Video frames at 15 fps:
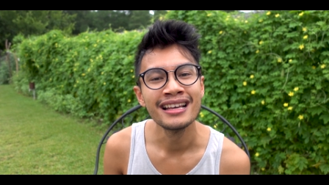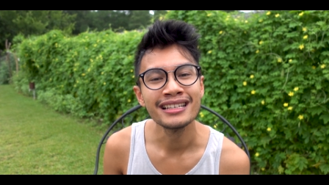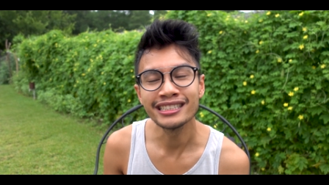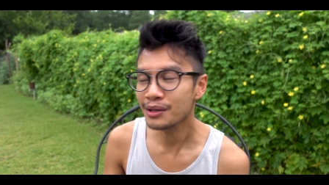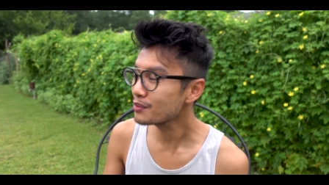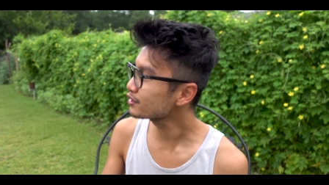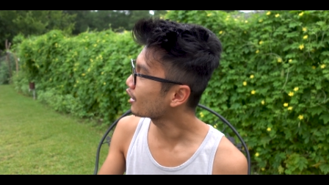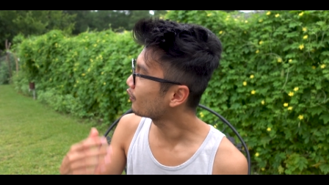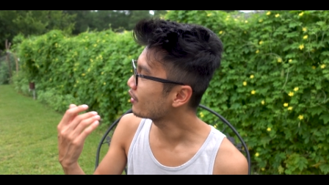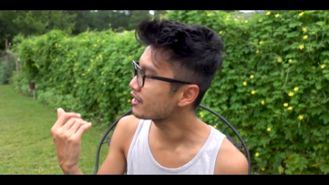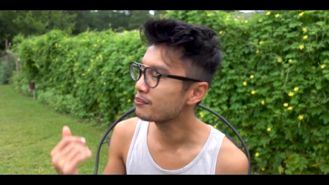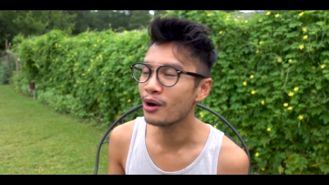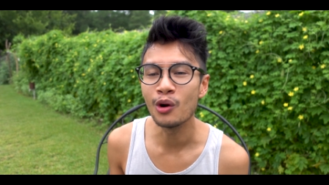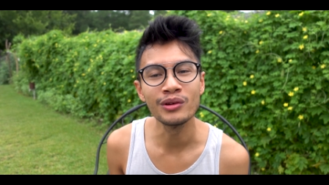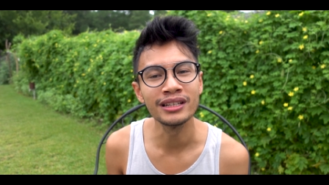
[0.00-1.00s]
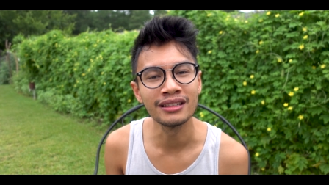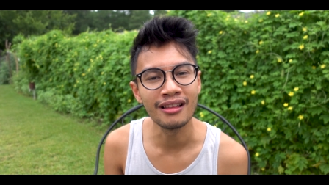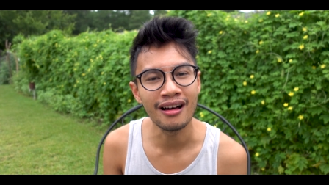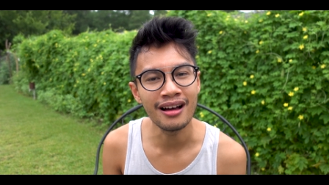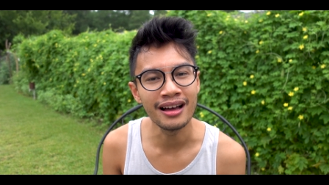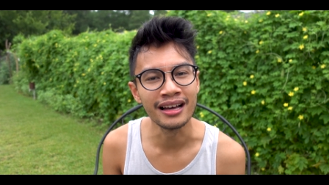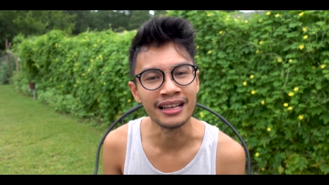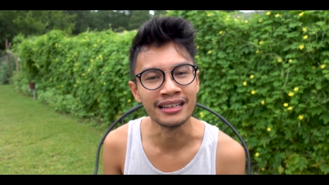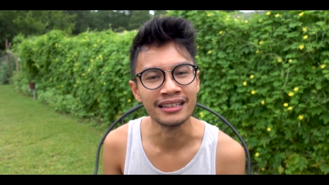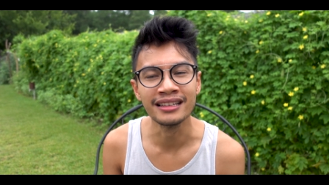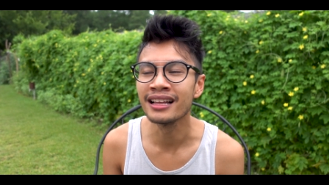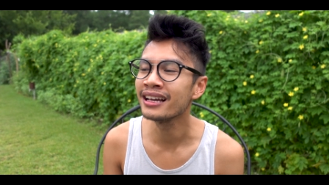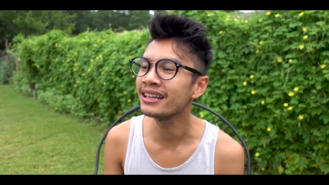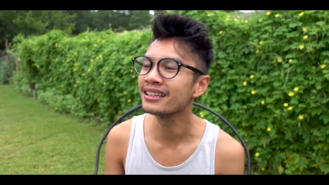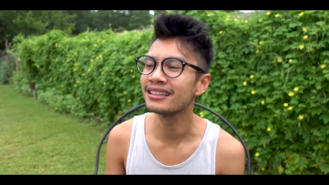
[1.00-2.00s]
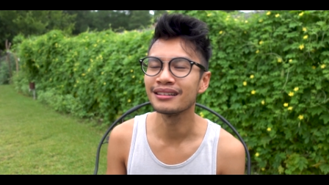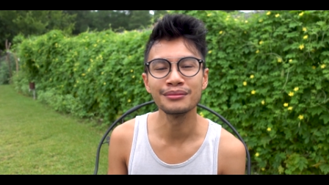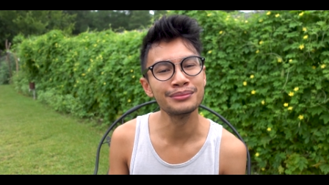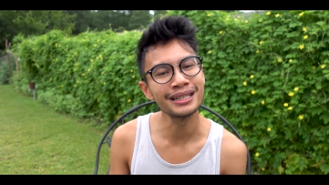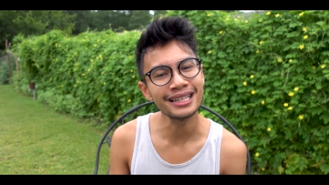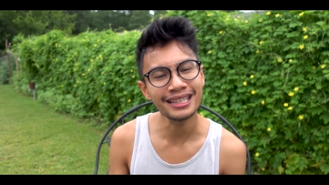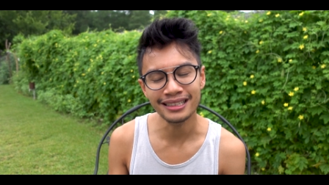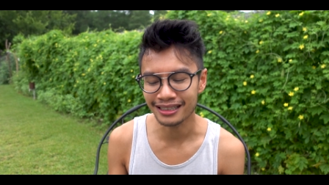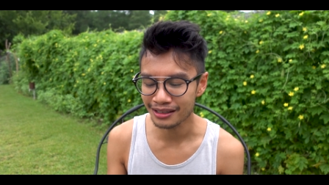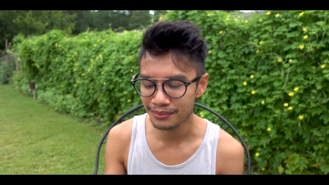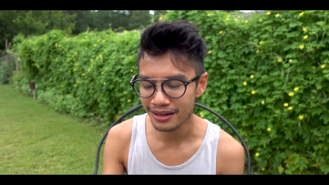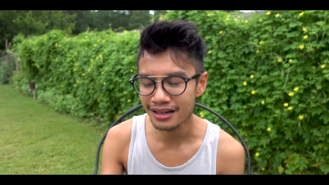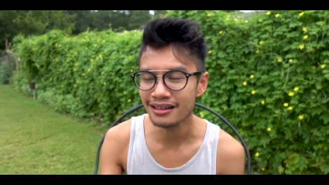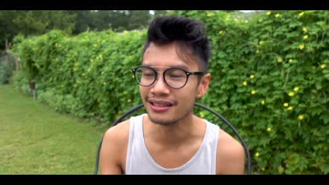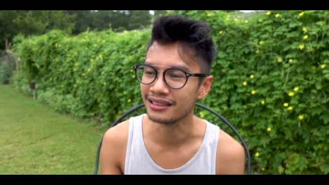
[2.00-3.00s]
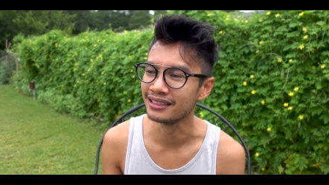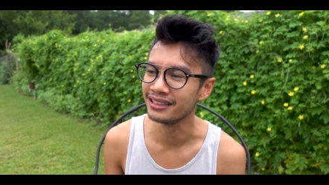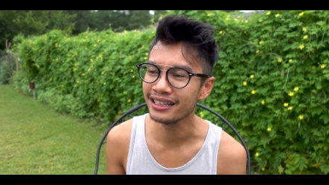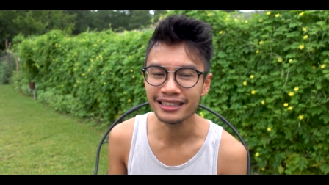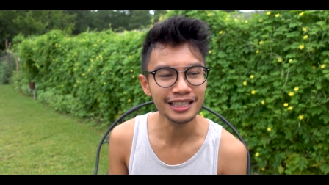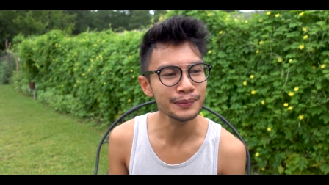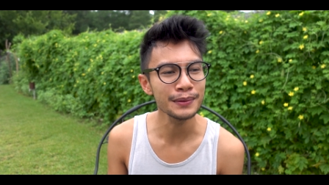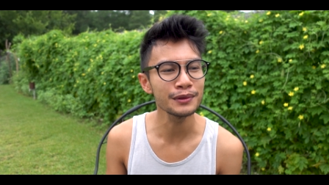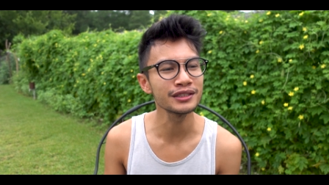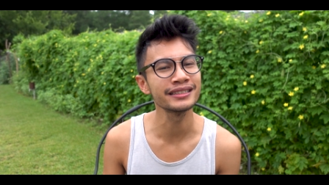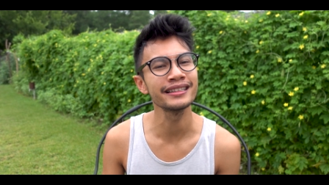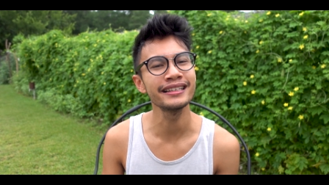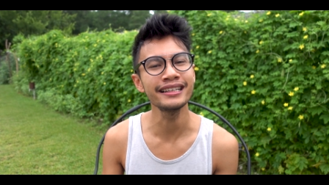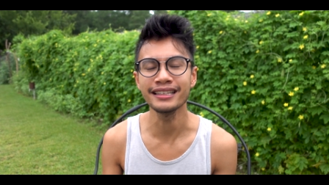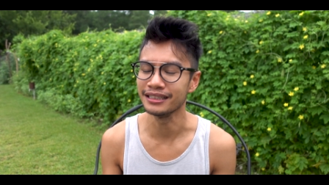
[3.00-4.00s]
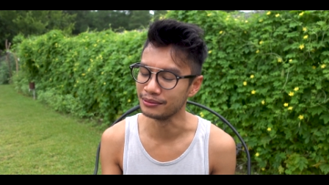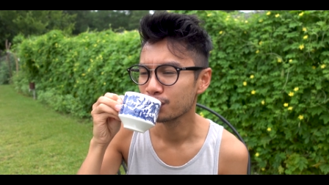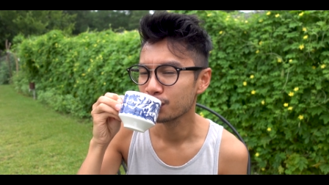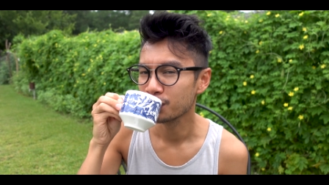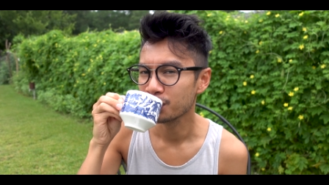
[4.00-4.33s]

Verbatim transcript: Someone's already mowing the lawn. Like, bro, come on, let these people sleep.